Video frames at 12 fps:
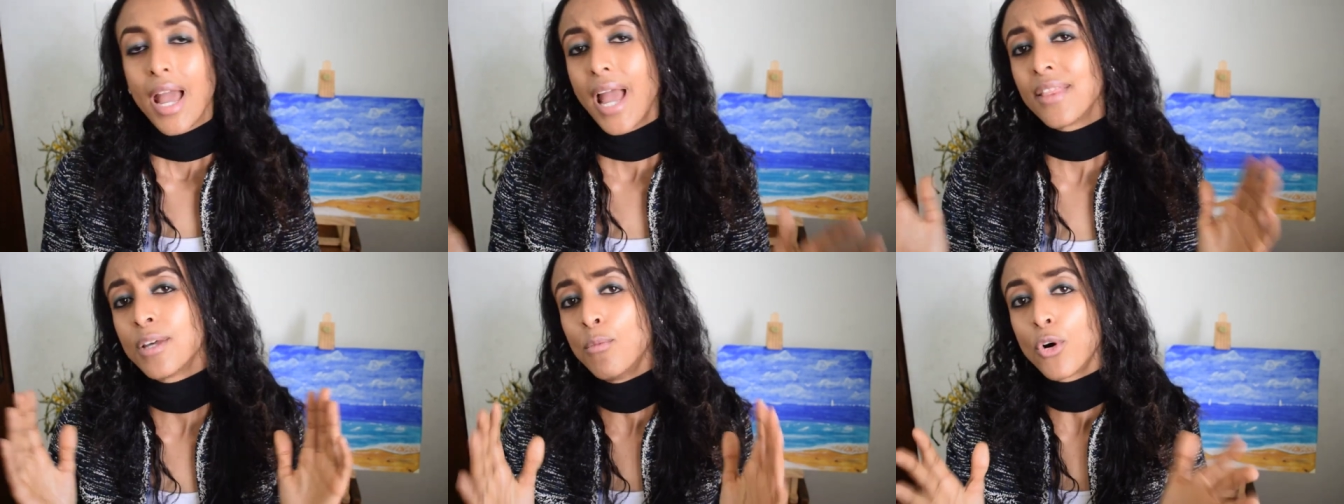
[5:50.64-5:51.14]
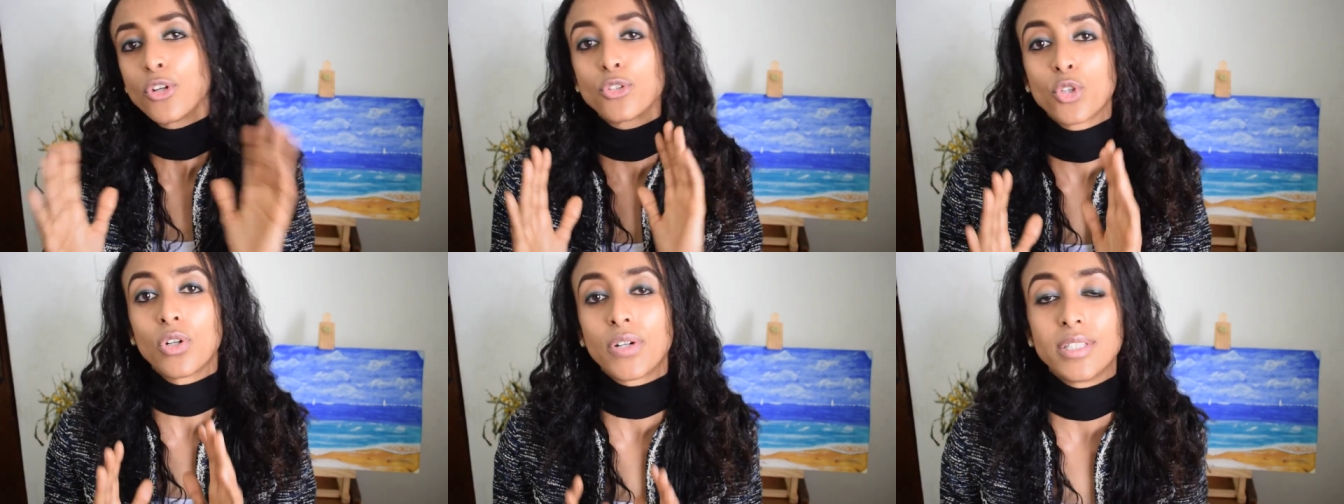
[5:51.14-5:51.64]
And the more you
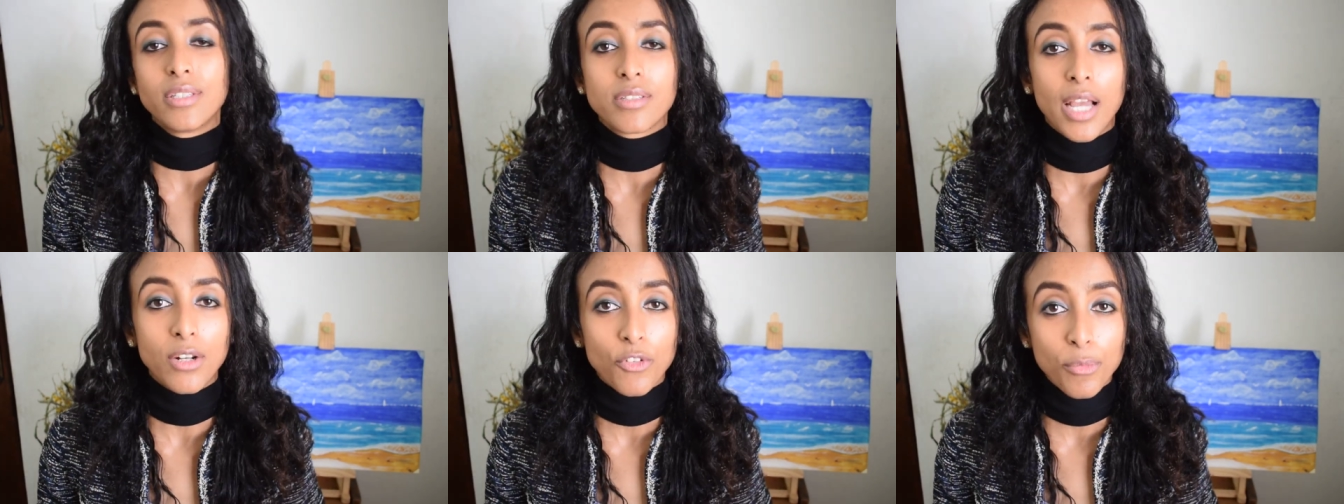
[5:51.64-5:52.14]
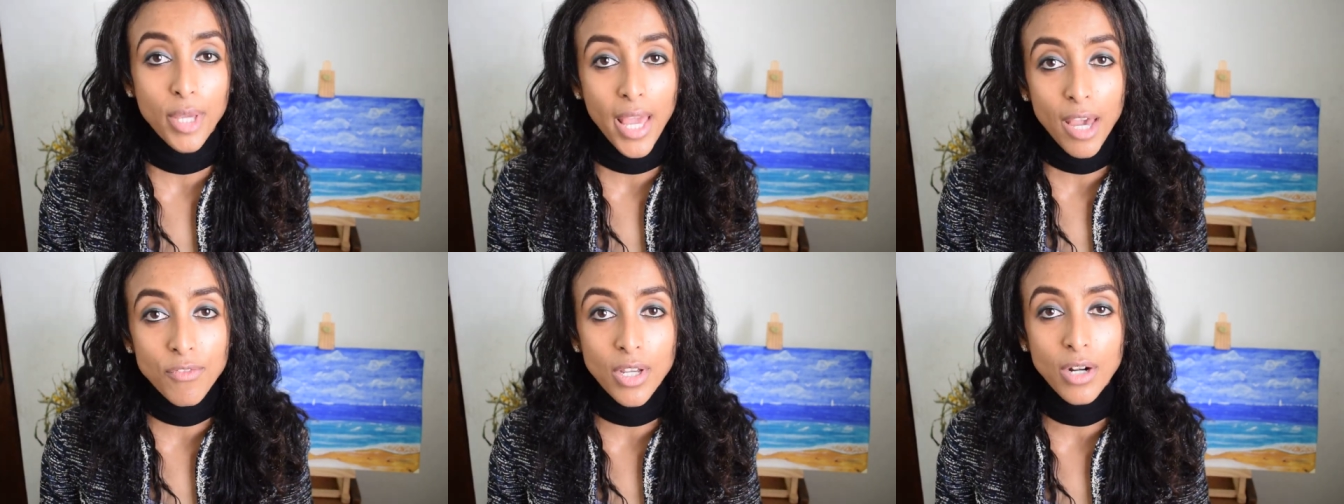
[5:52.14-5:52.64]
tolerate this kind of
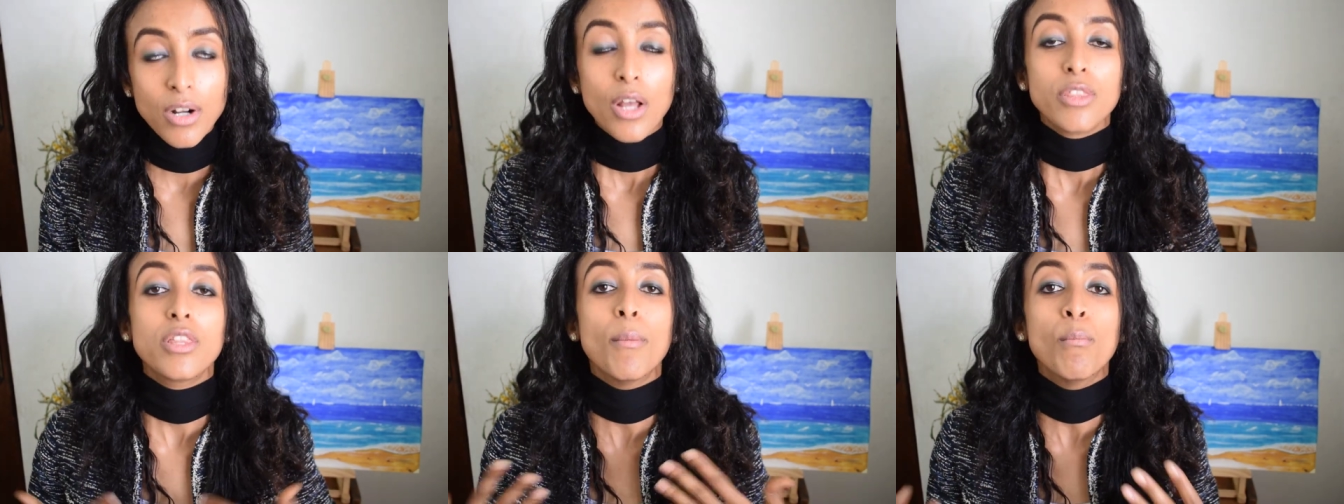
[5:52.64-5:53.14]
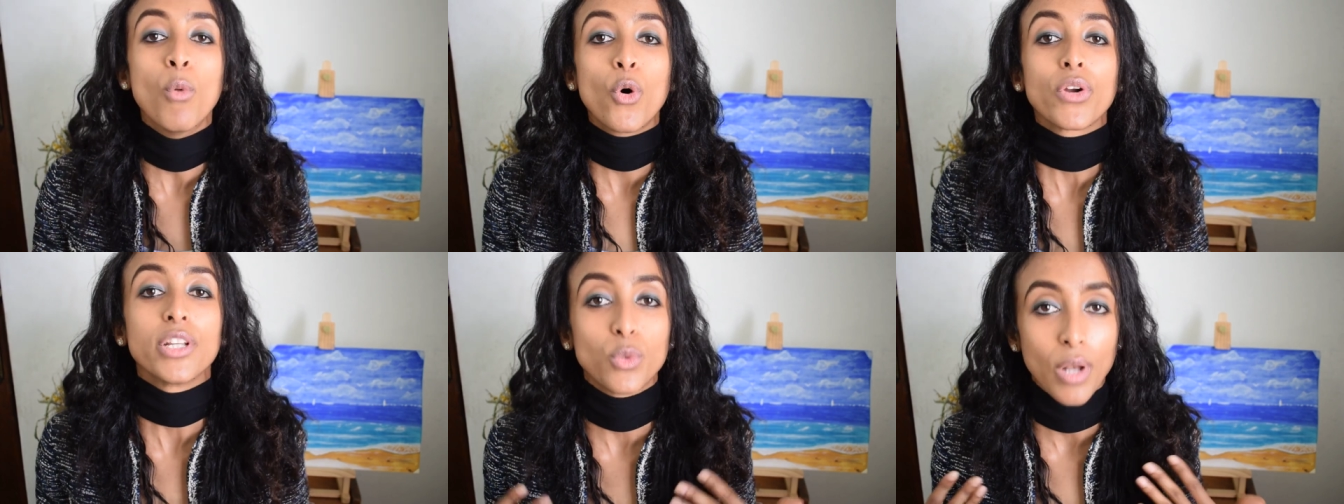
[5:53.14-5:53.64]
behavior, the
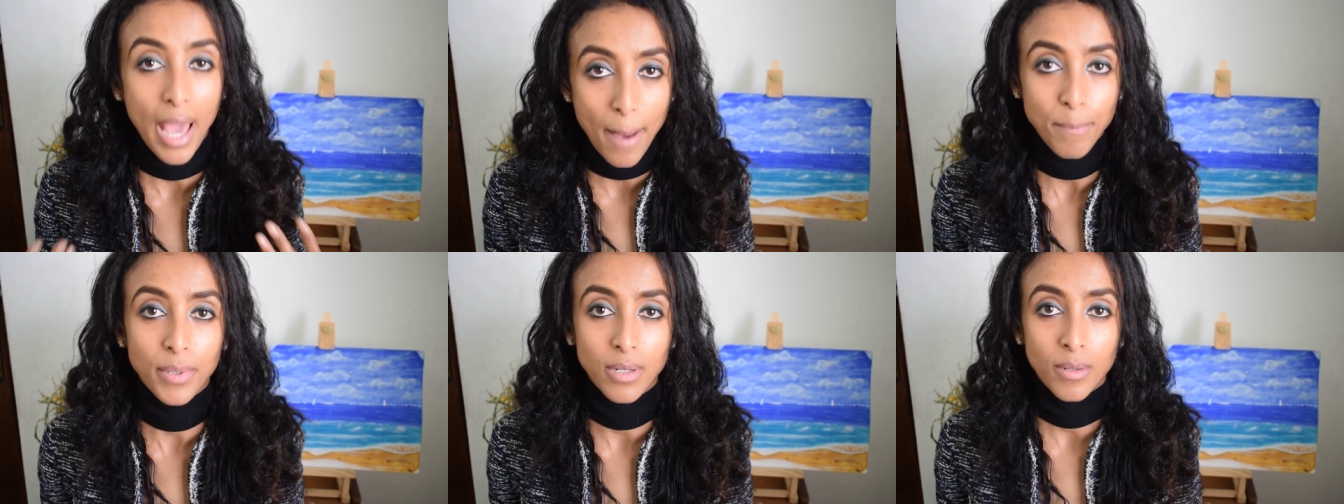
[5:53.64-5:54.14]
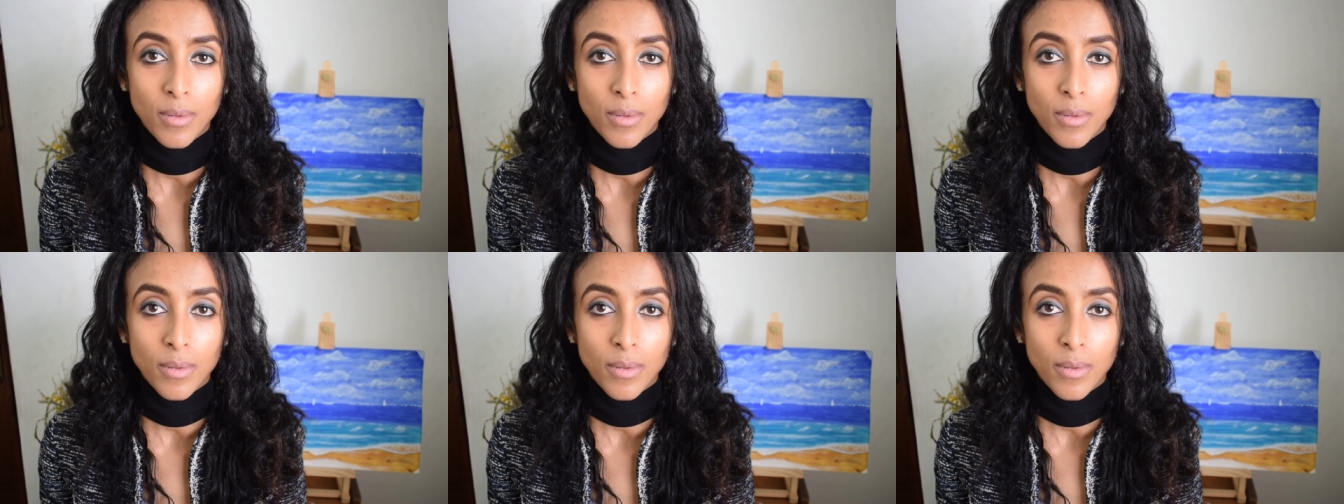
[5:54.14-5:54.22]
more it will happen.